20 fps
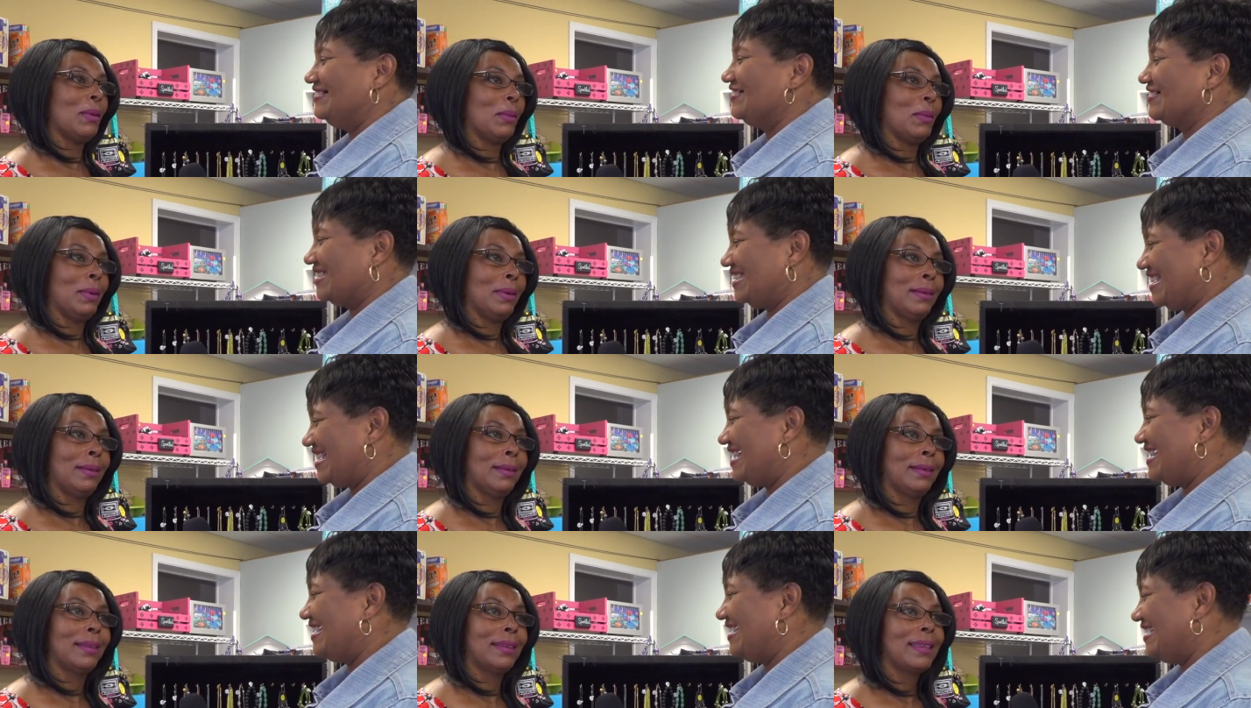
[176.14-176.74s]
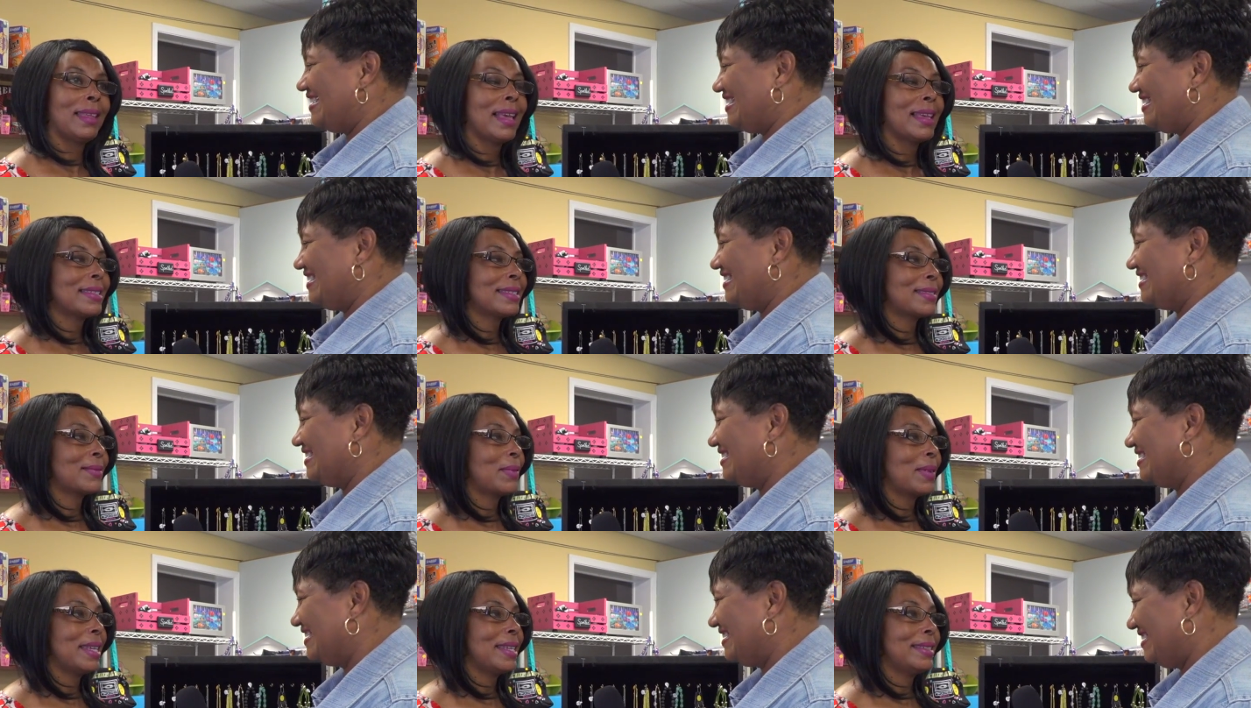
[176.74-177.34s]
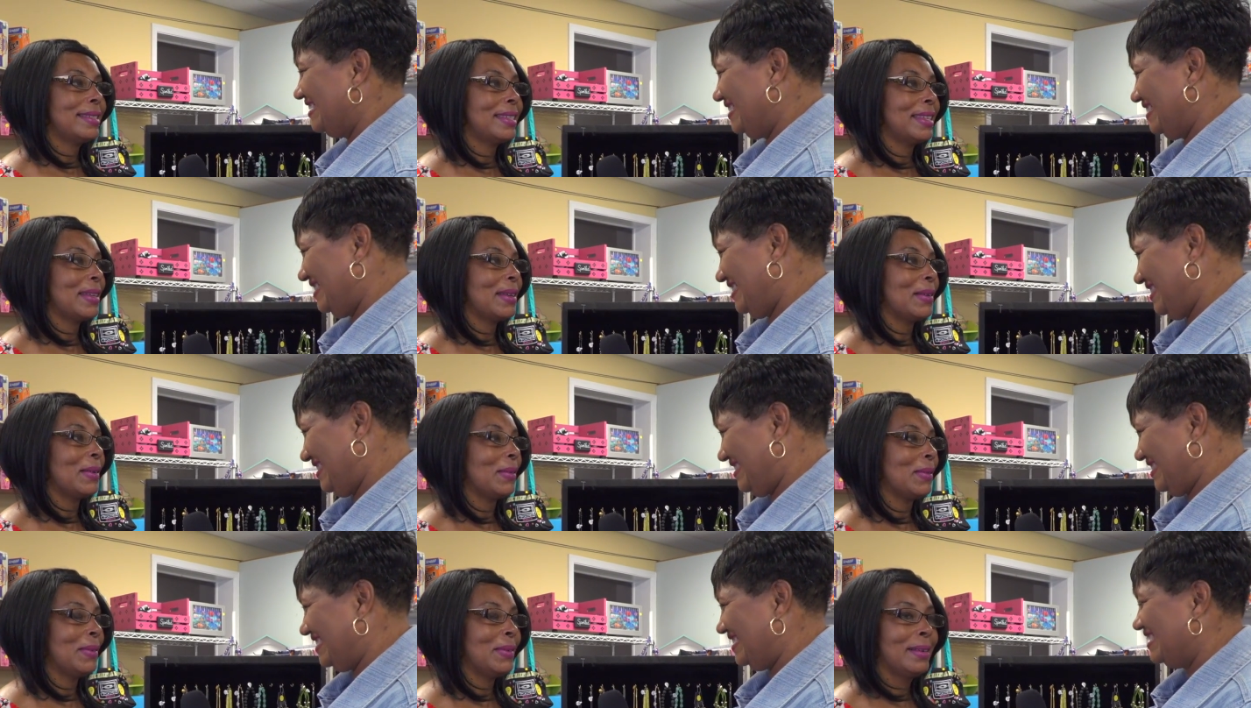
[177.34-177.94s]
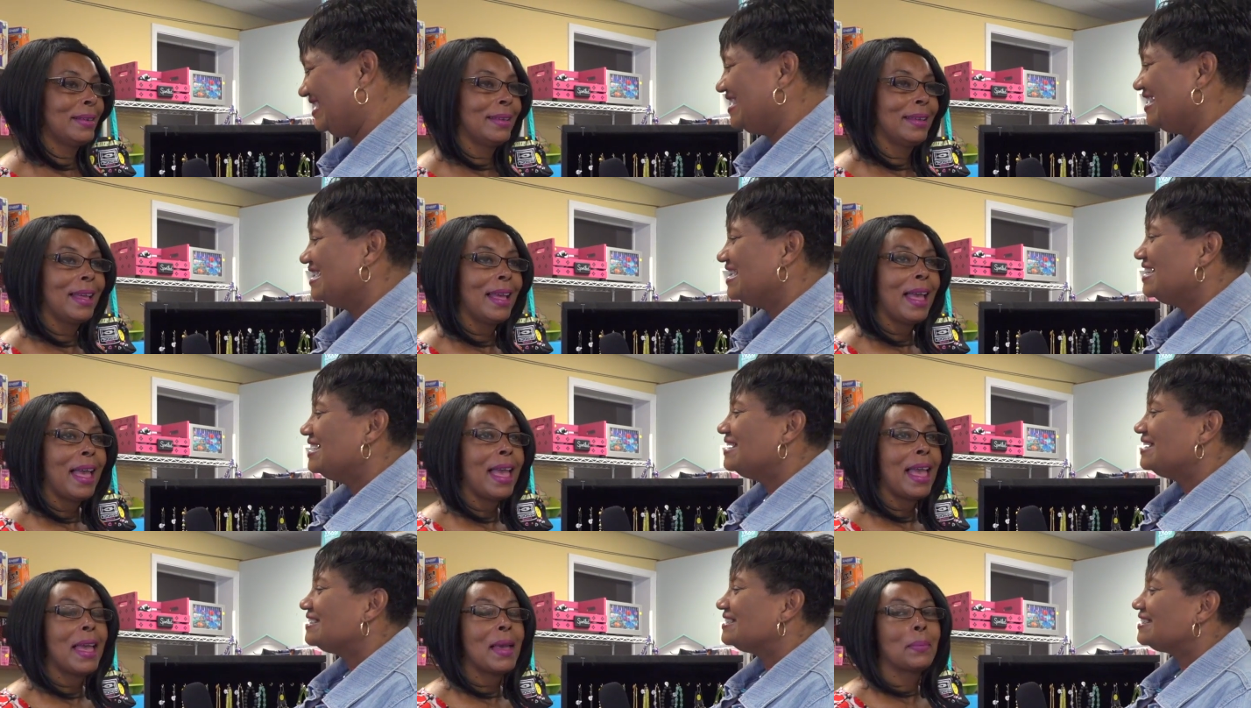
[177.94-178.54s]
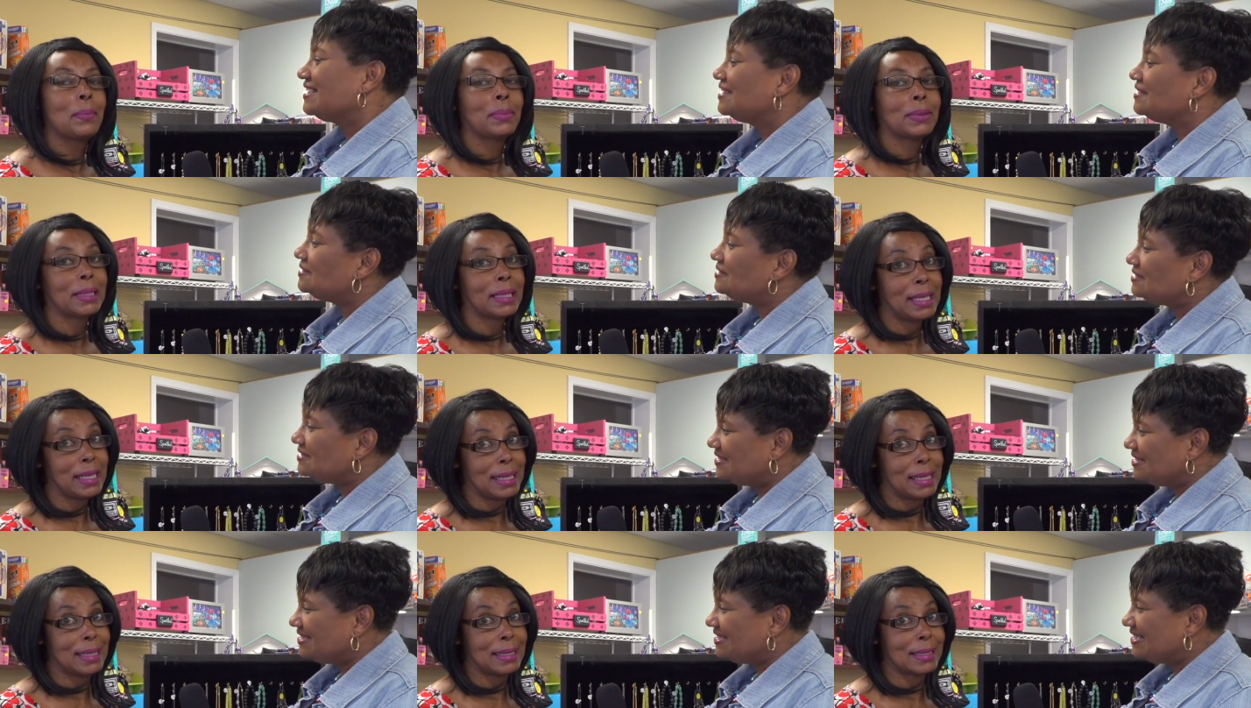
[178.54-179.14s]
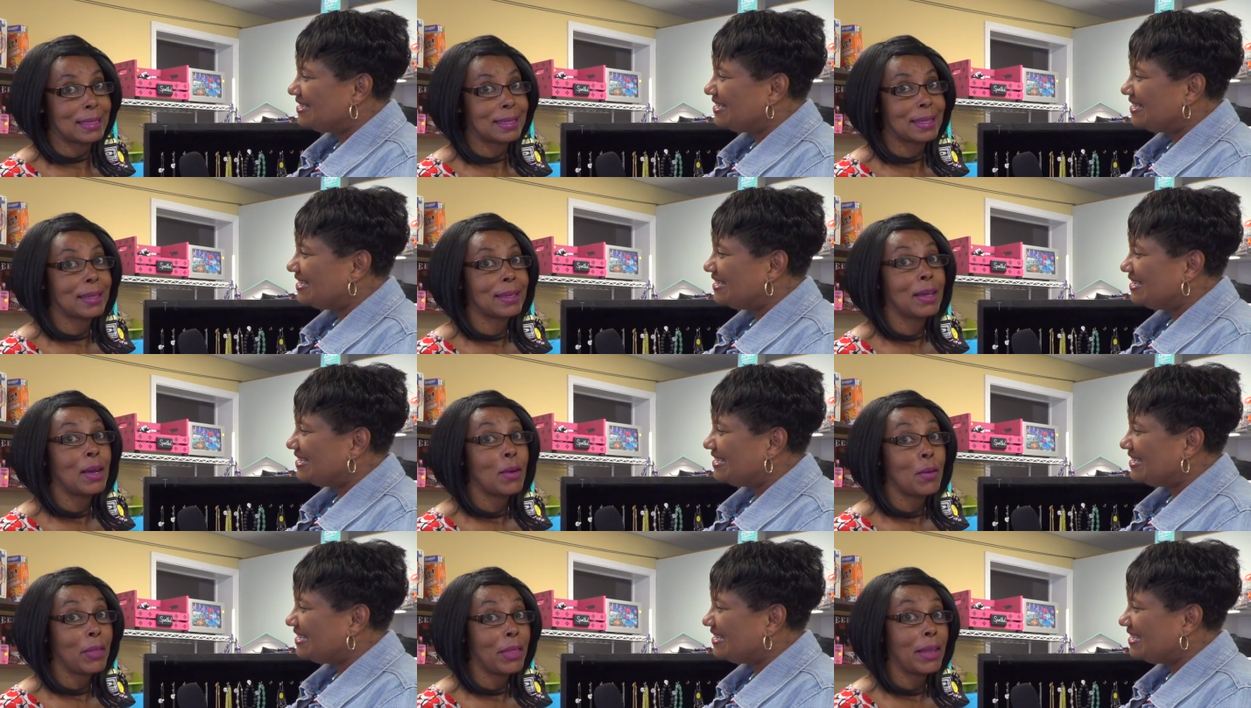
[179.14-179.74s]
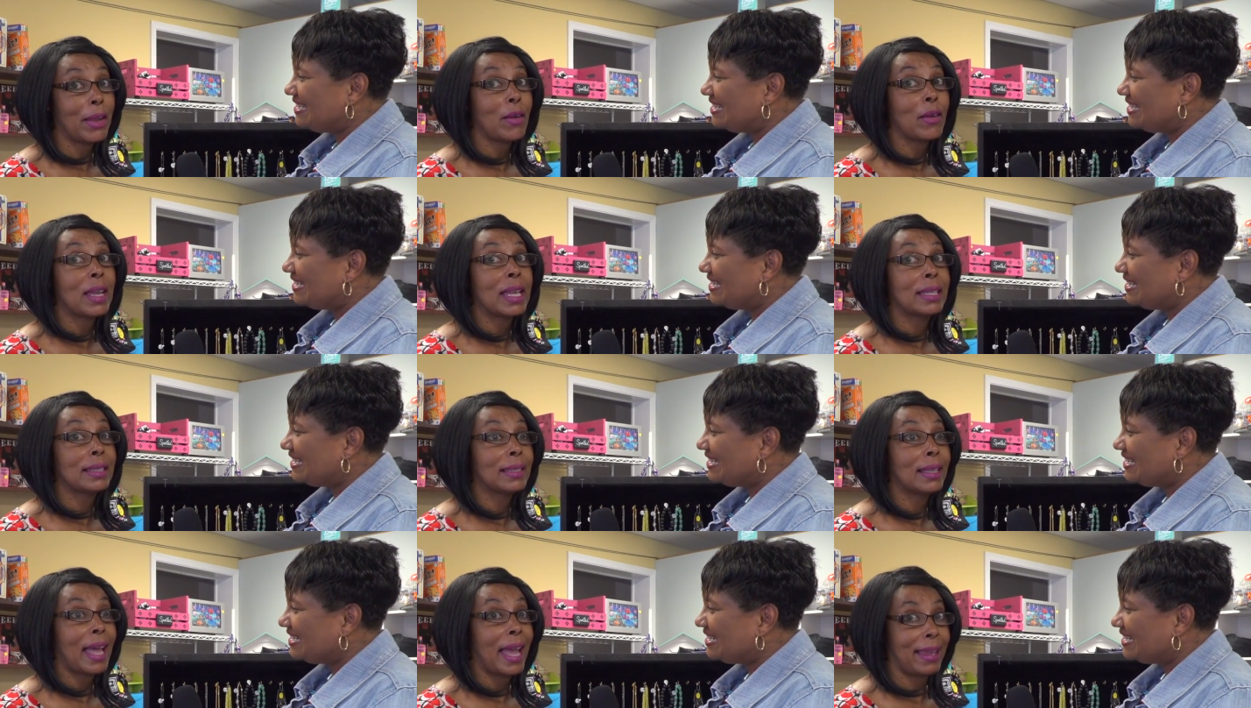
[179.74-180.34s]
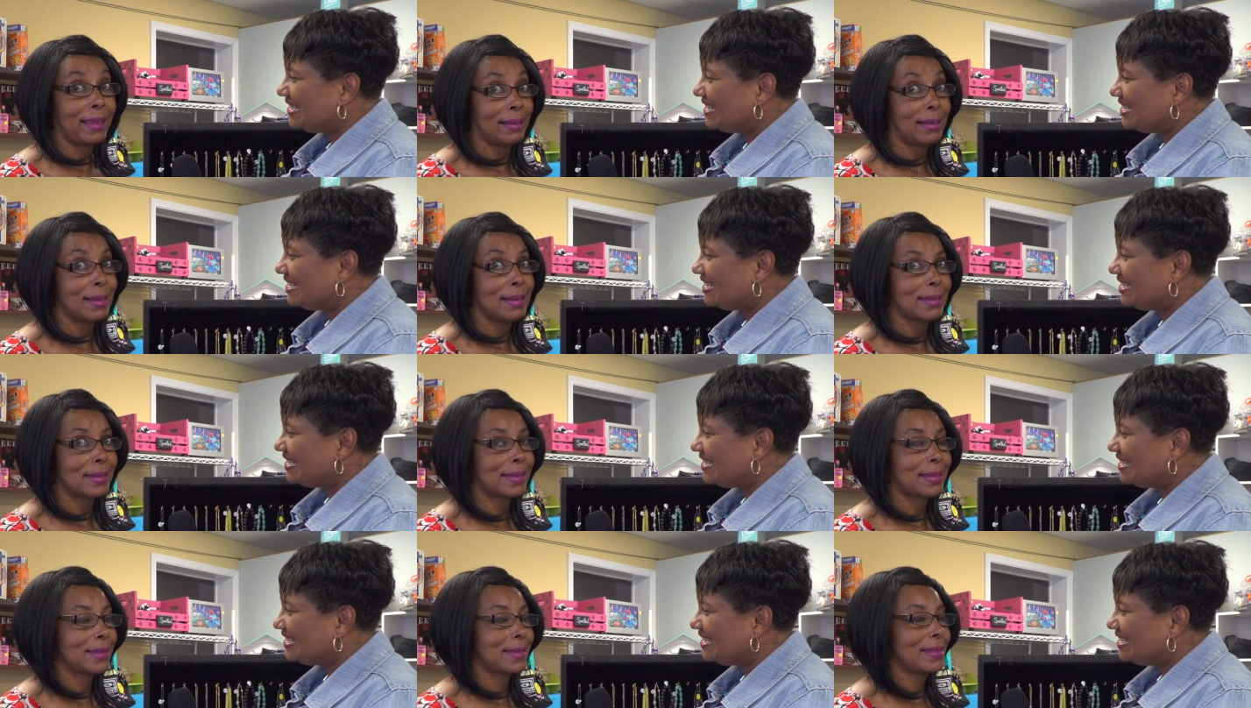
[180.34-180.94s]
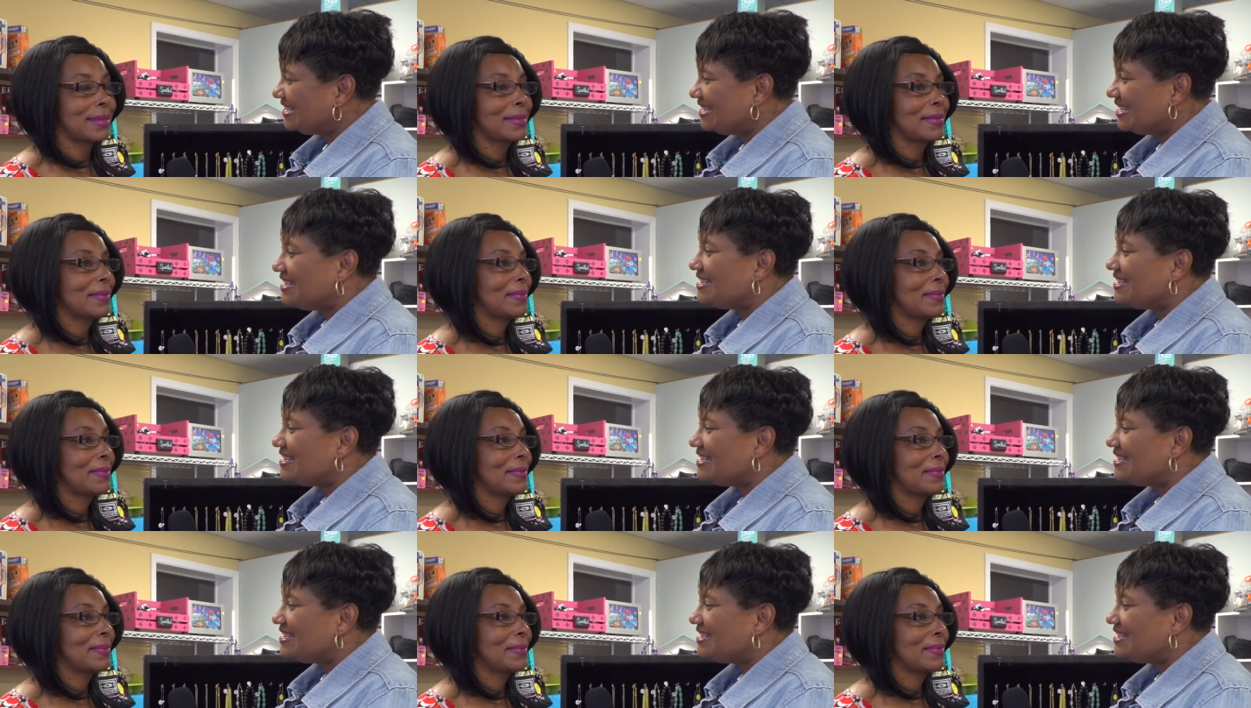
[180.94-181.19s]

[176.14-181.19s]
Speaker 1: Okay. Yes, we do. And please go there and like us.